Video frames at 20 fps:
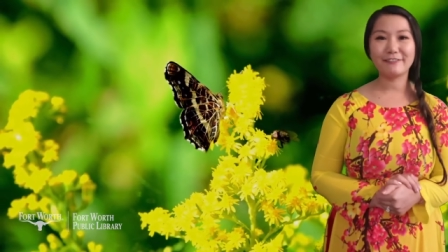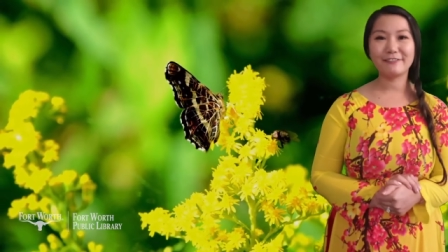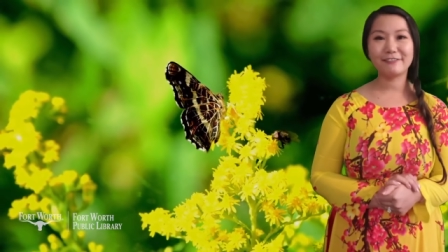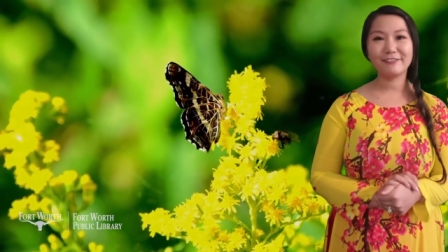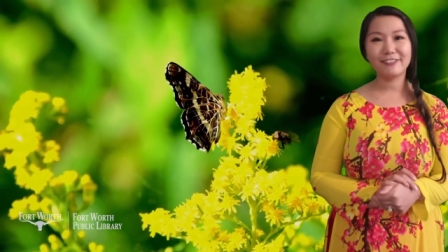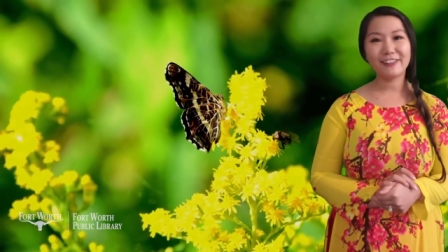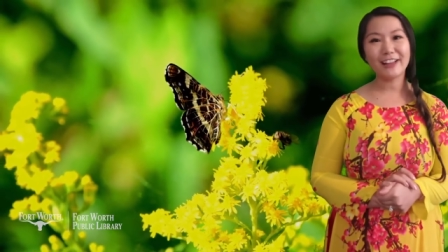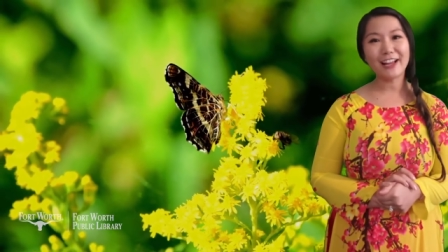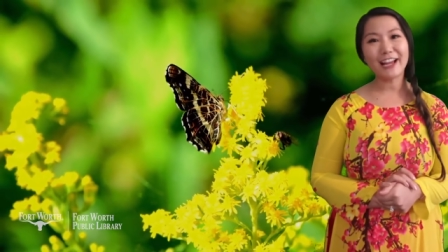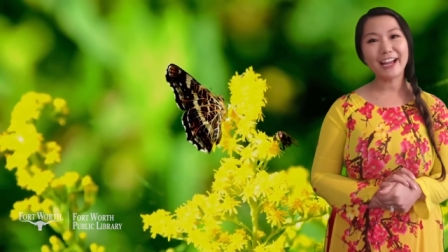
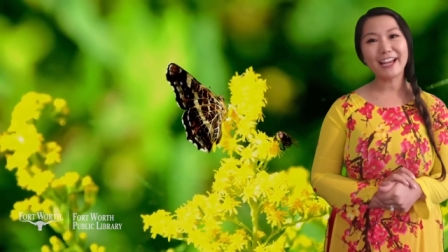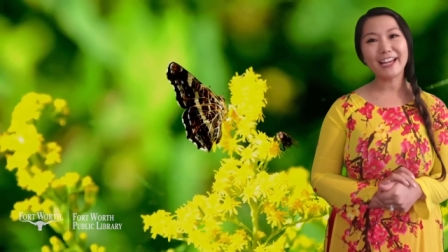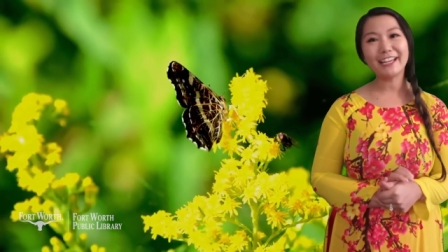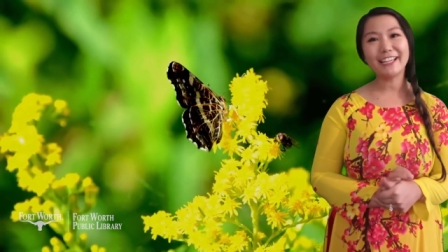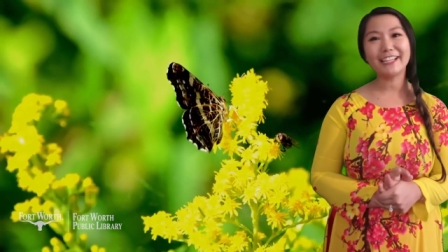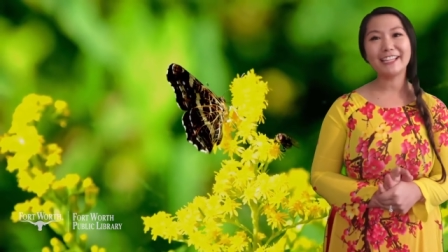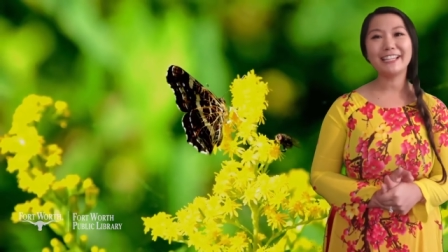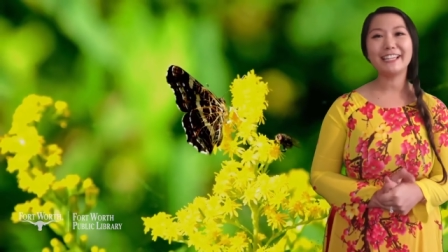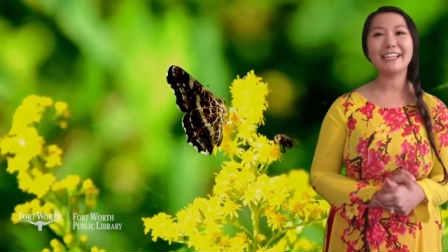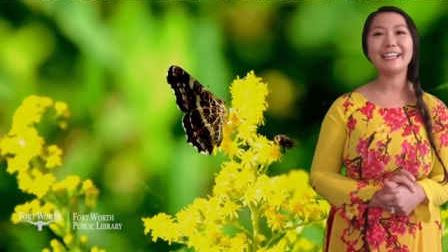
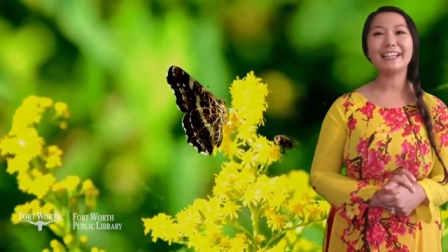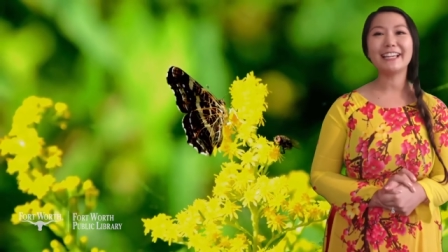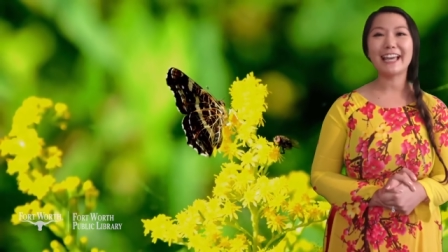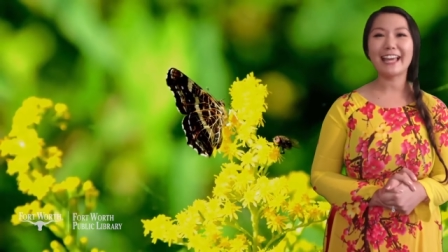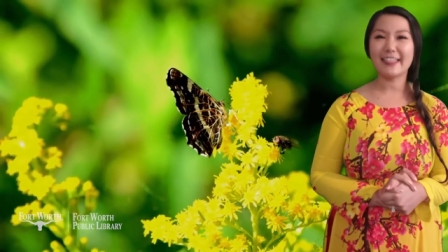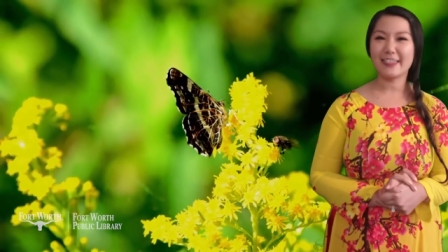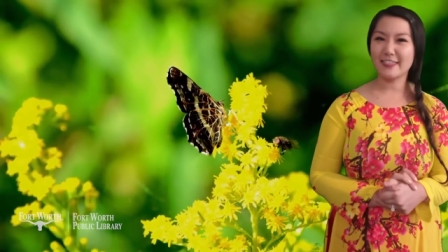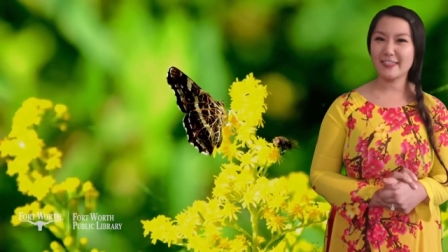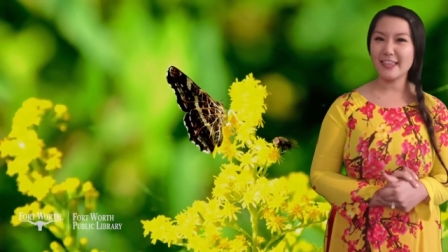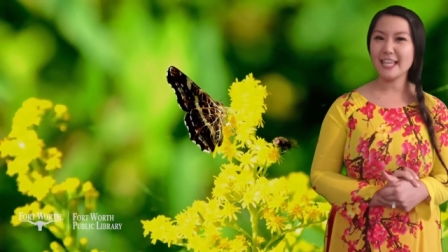flying
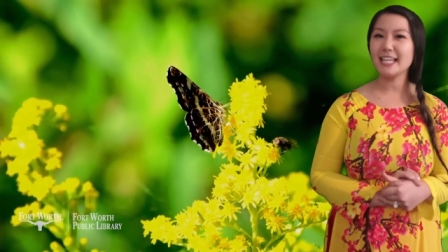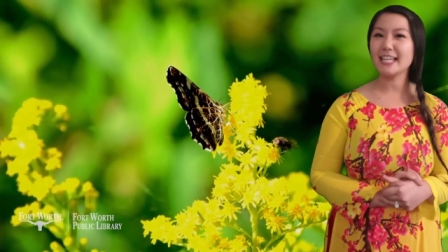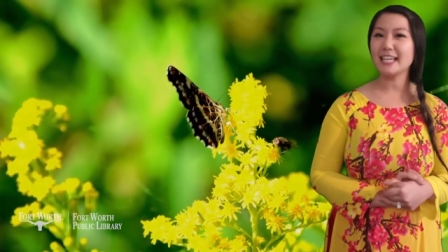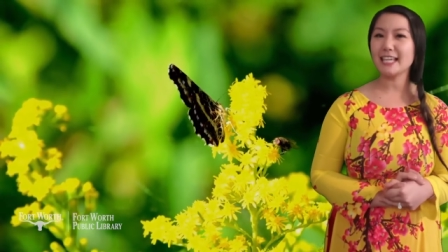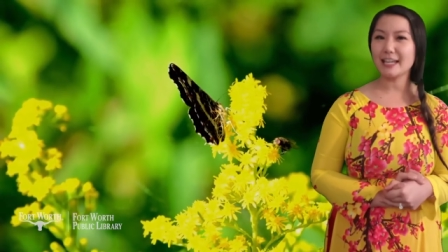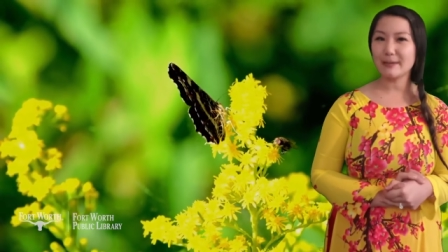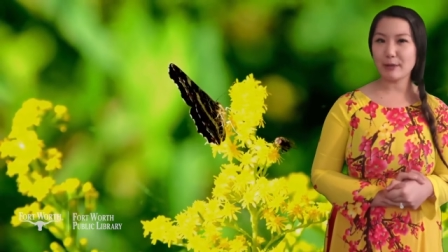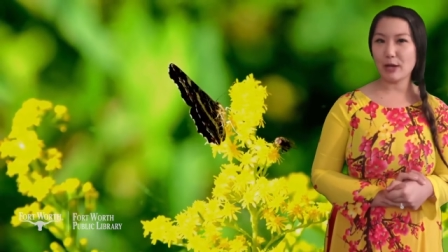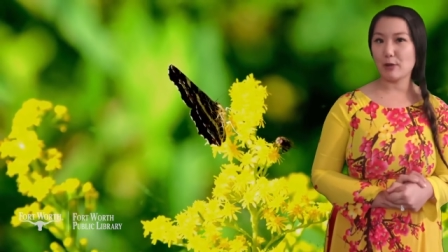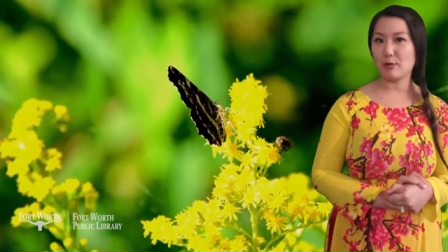and
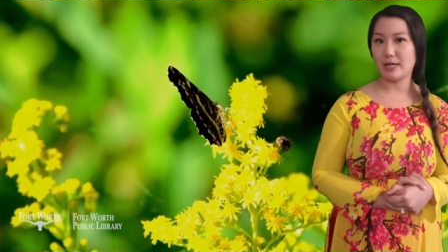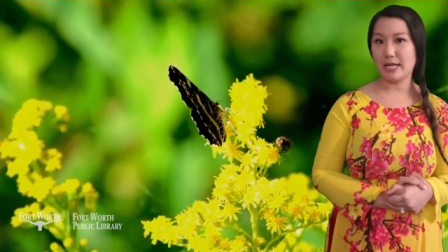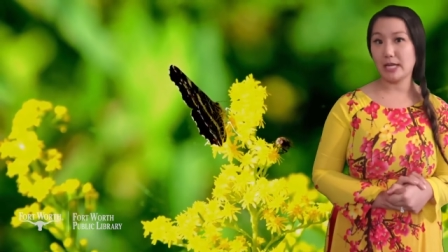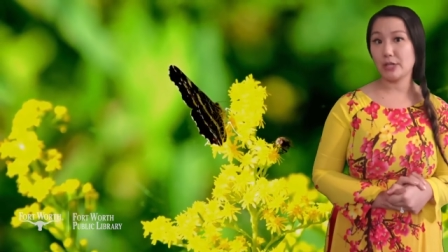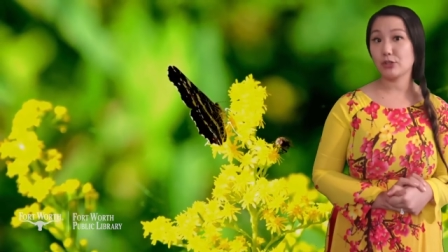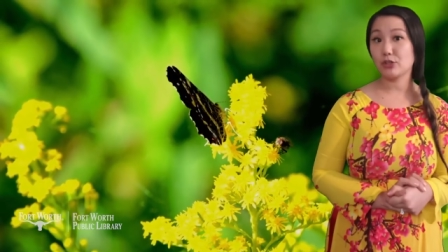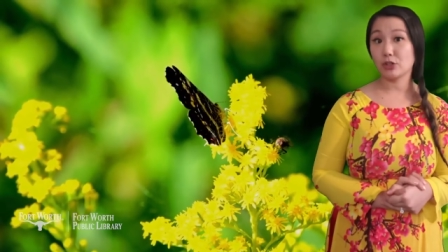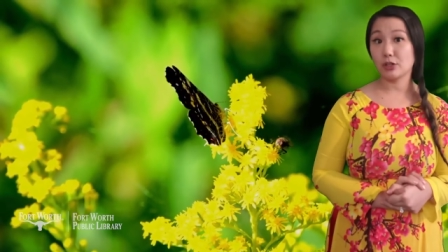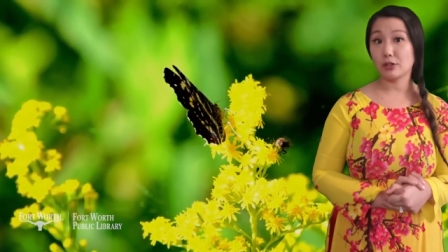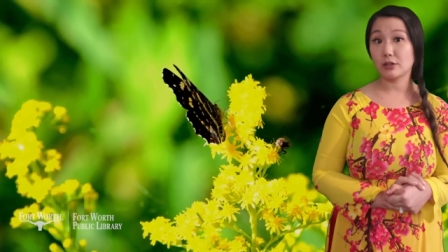thinking about
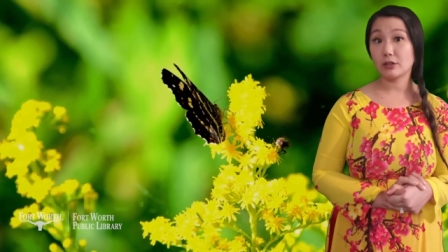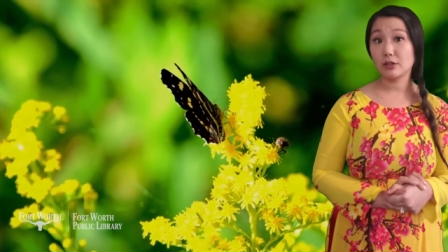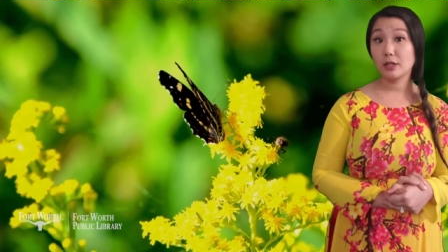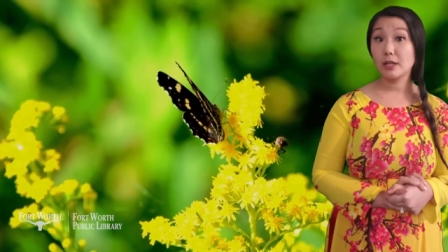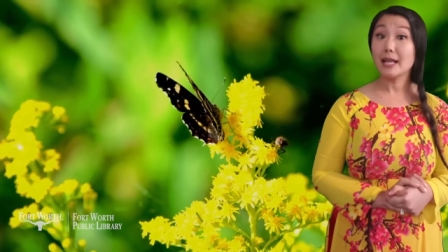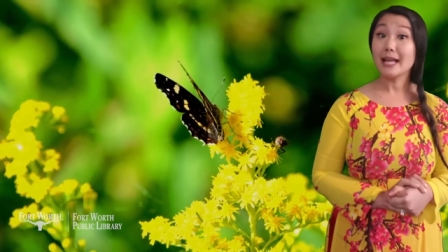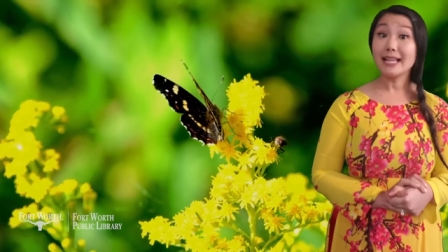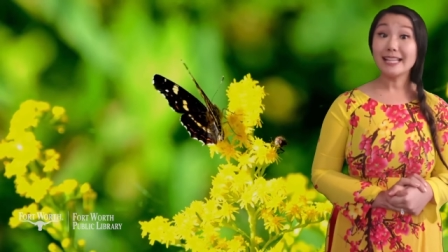nature.